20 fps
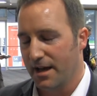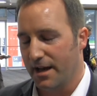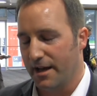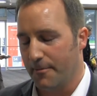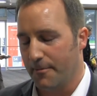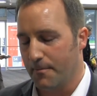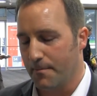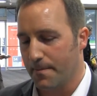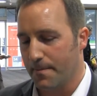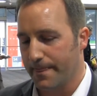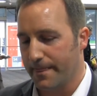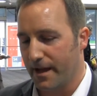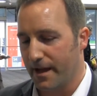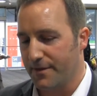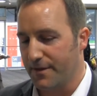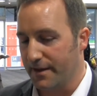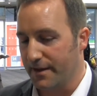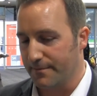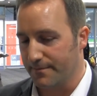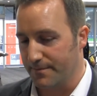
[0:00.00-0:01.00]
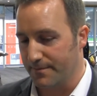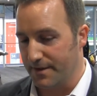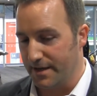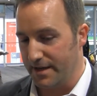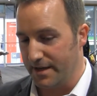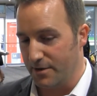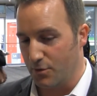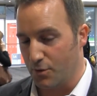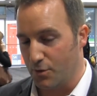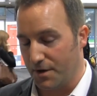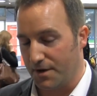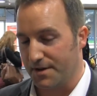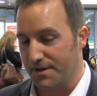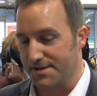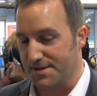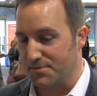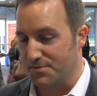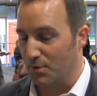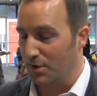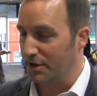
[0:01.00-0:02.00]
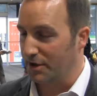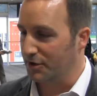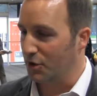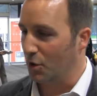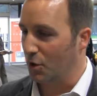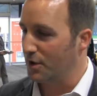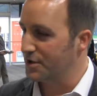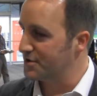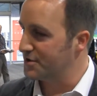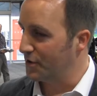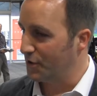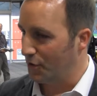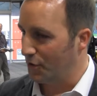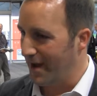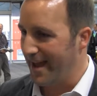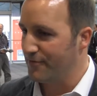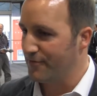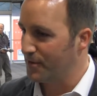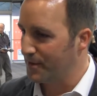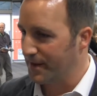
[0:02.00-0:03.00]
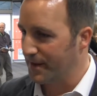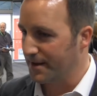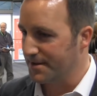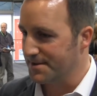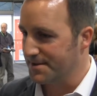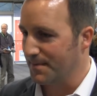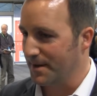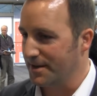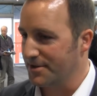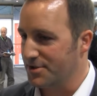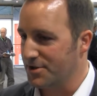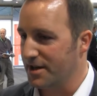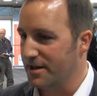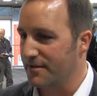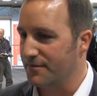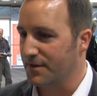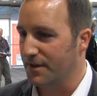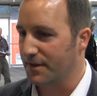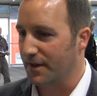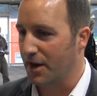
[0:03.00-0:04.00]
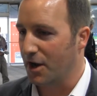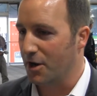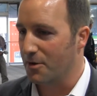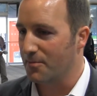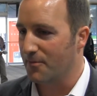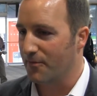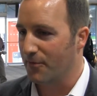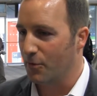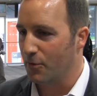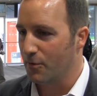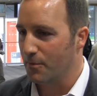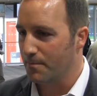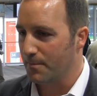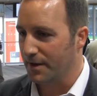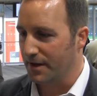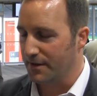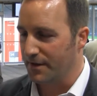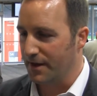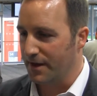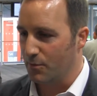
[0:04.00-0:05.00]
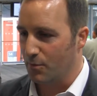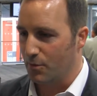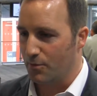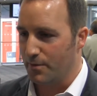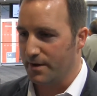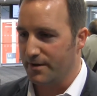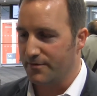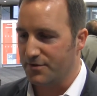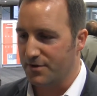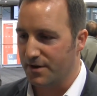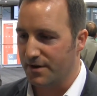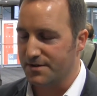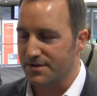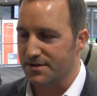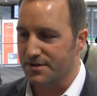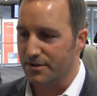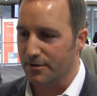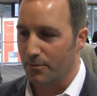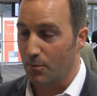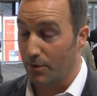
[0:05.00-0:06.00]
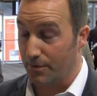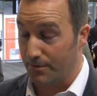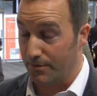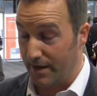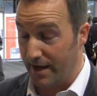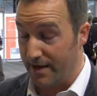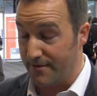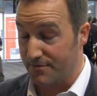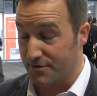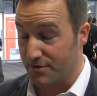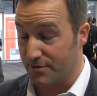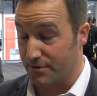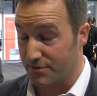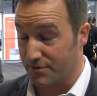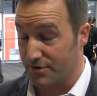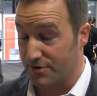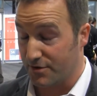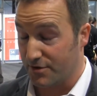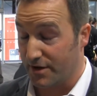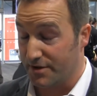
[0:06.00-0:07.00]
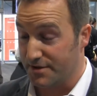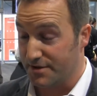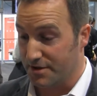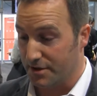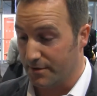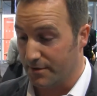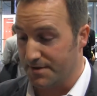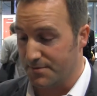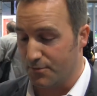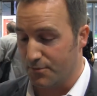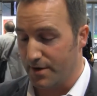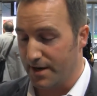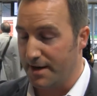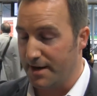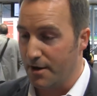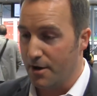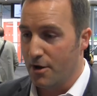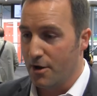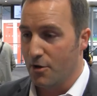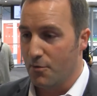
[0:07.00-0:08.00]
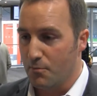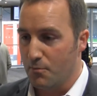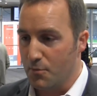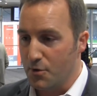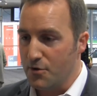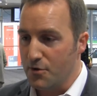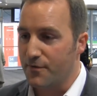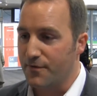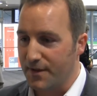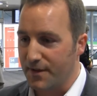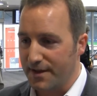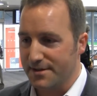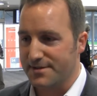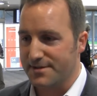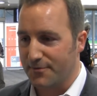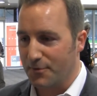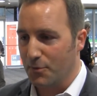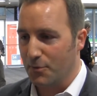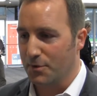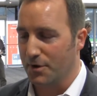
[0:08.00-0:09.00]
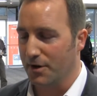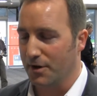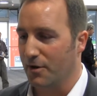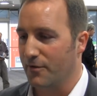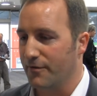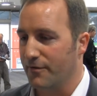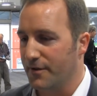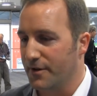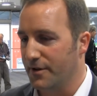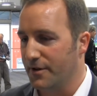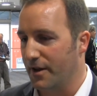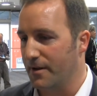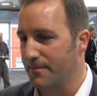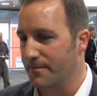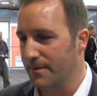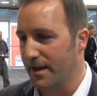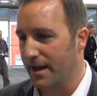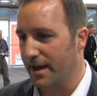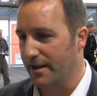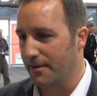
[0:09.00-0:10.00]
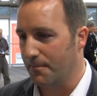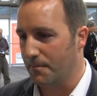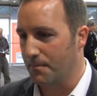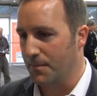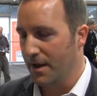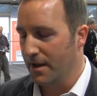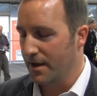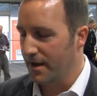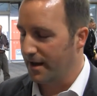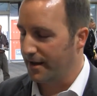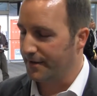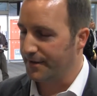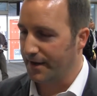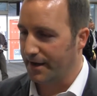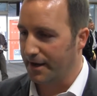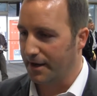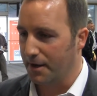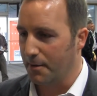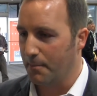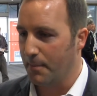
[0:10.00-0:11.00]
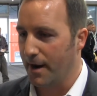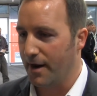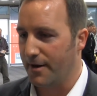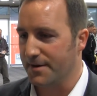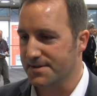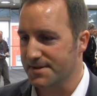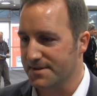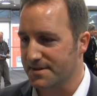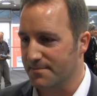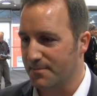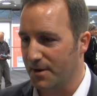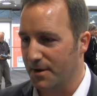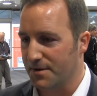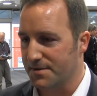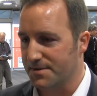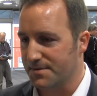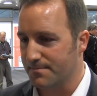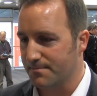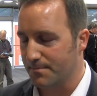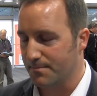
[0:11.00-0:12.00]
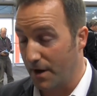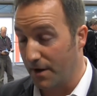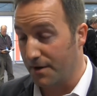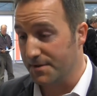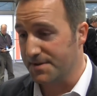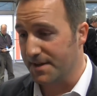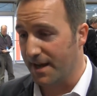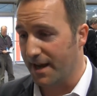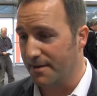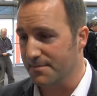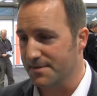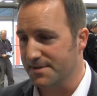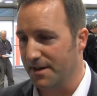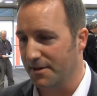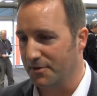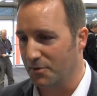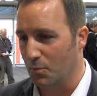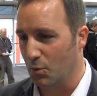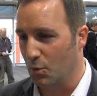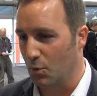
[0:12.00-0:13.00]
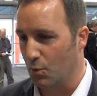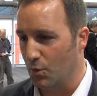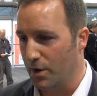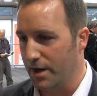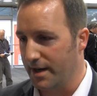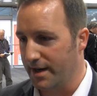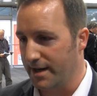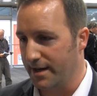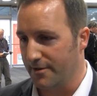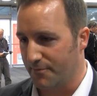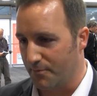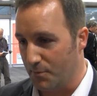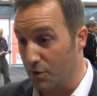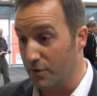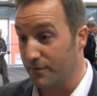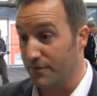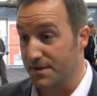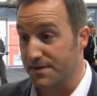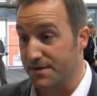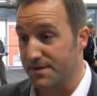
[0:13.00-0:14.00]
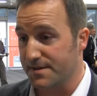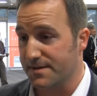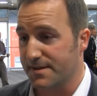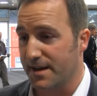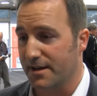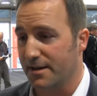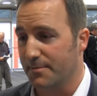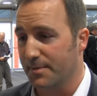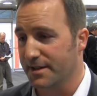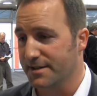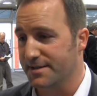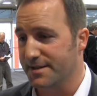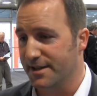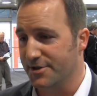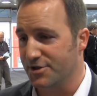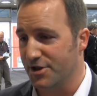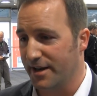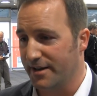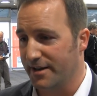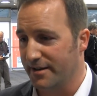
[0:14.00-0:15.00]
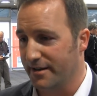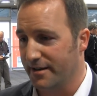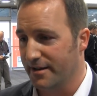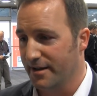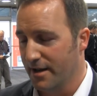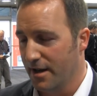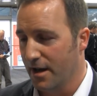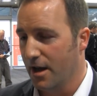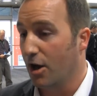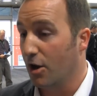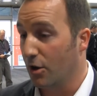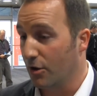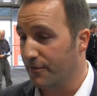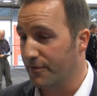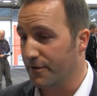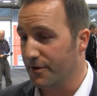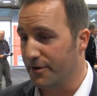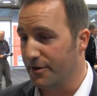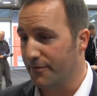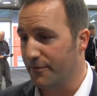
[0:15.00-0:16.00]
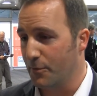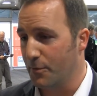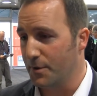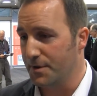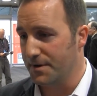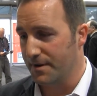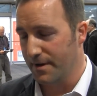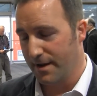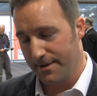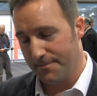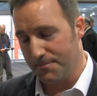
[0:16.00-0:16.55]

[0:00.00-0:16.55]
I think the organisers will acknowledge that not everything has been achieved that they hoped for, but I think what we've tried to do and what they've tried to do is really move things forward a lot further. And I think in comparison to past games, London will really have moved the sustainability agenda a lot further forward.